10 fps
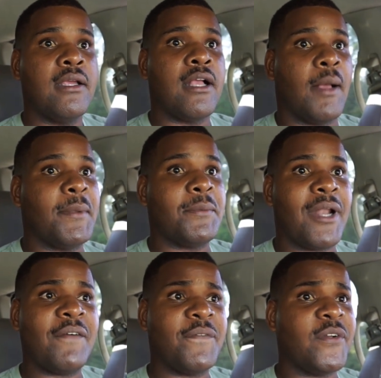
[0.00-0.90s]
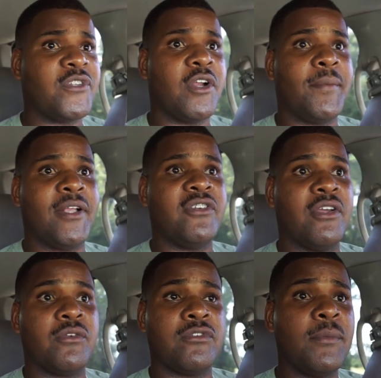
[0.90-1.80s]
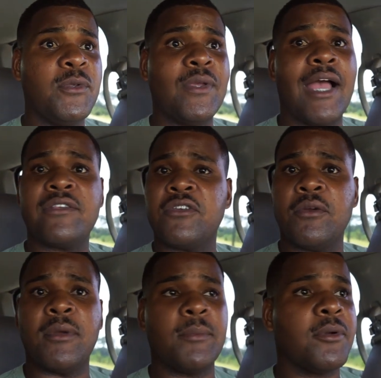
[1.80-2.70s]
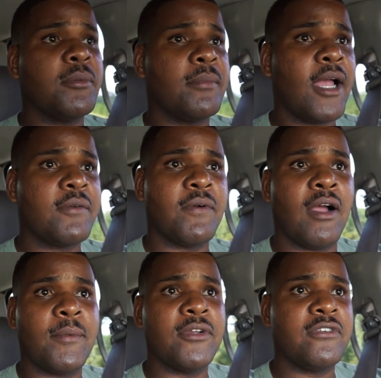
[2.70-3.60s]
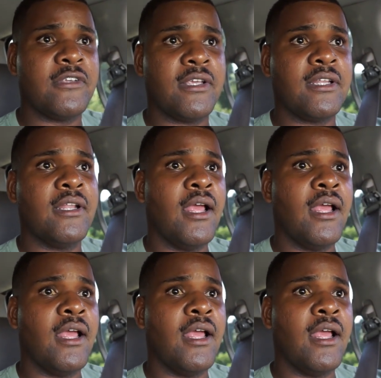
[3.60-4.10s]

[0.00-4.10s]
I mean, when I first started my channel, some of you guys can remember Mike Roberts and